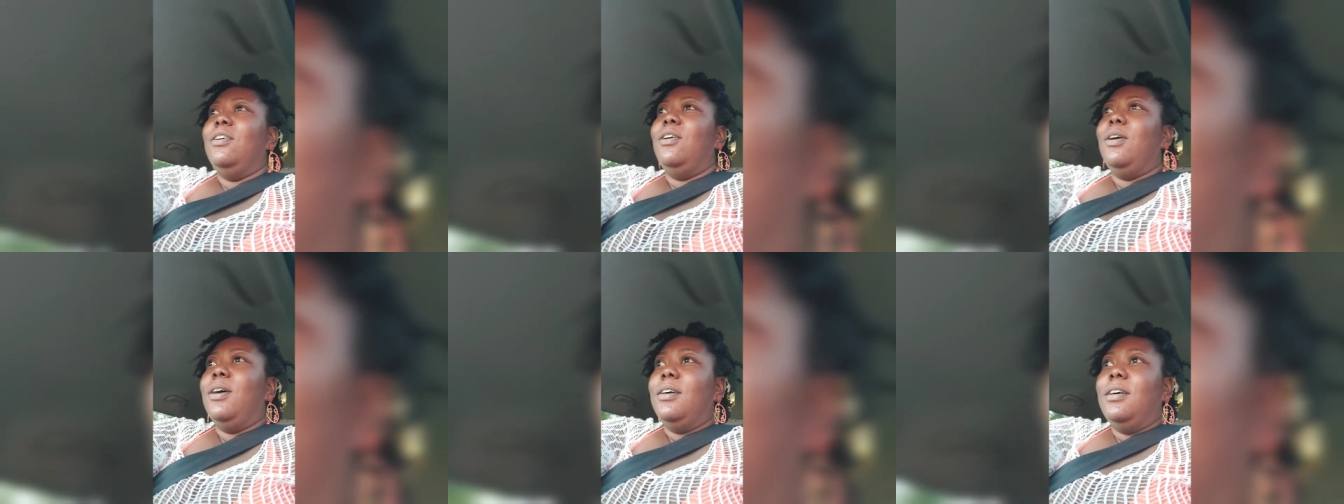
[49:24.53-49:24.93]

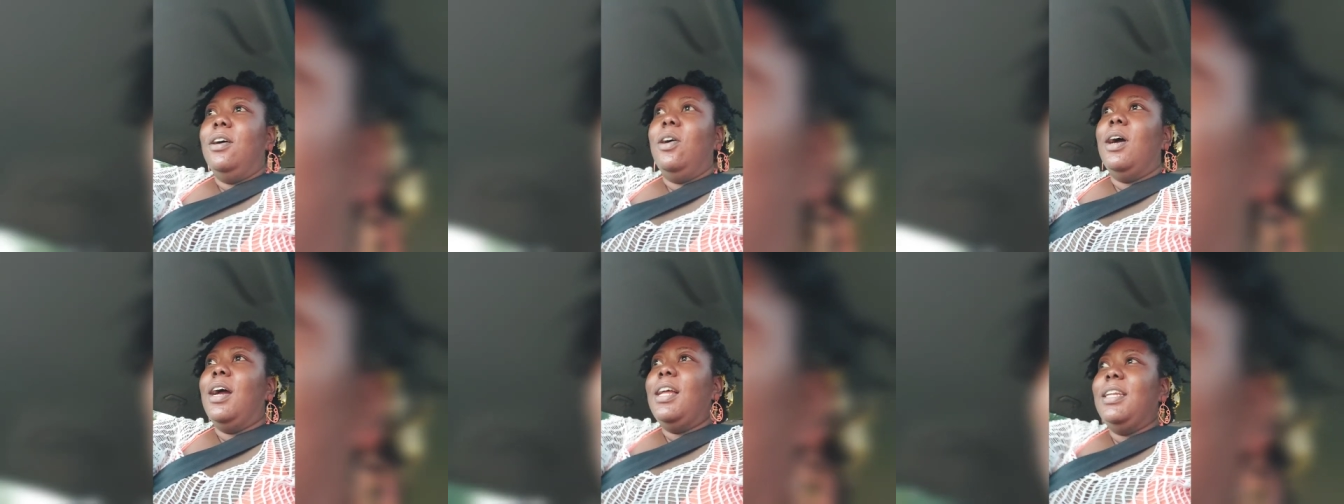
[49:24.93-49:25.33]

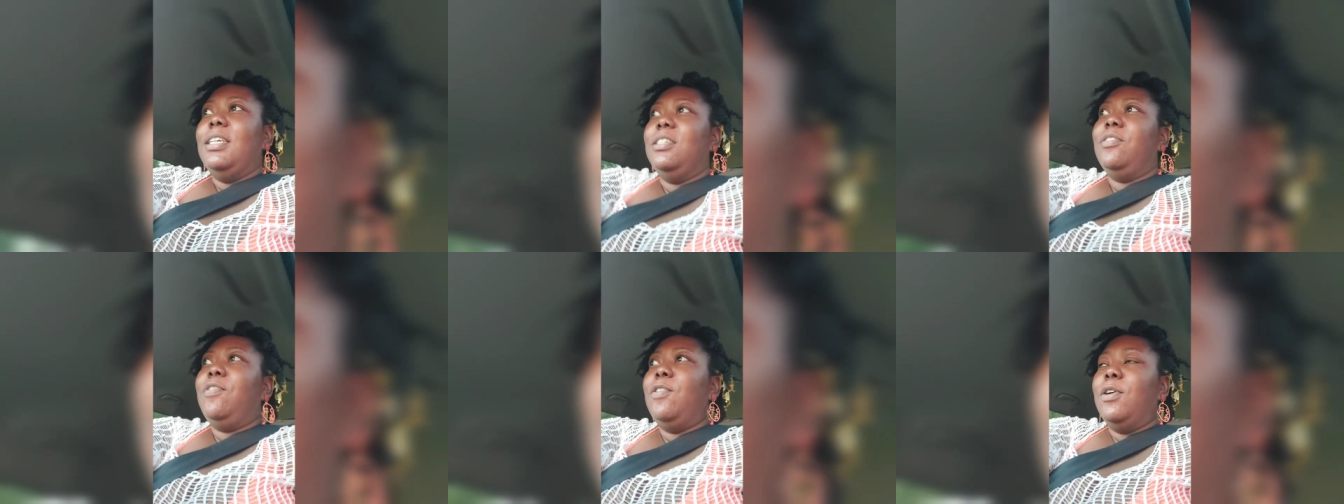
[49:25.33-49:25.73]
Or, or at
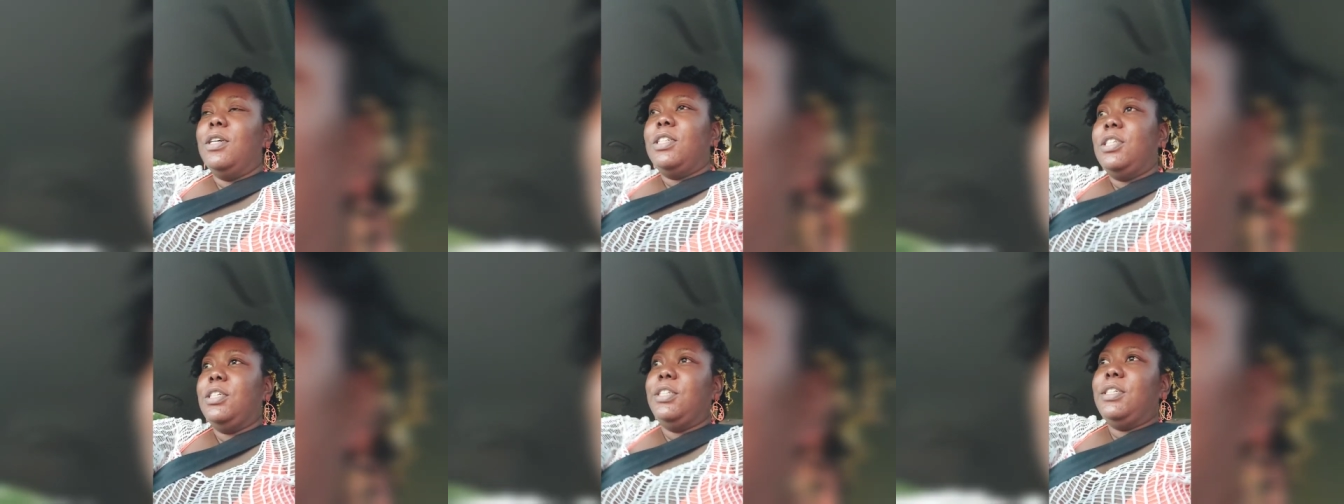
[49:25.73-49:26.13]
least
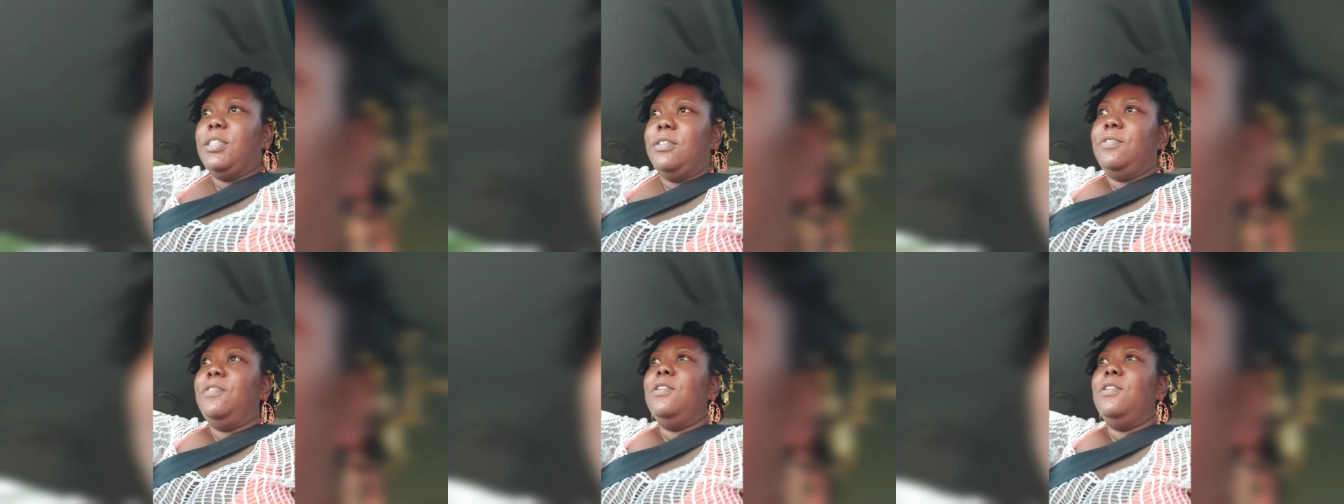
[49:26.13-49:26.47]
4.30.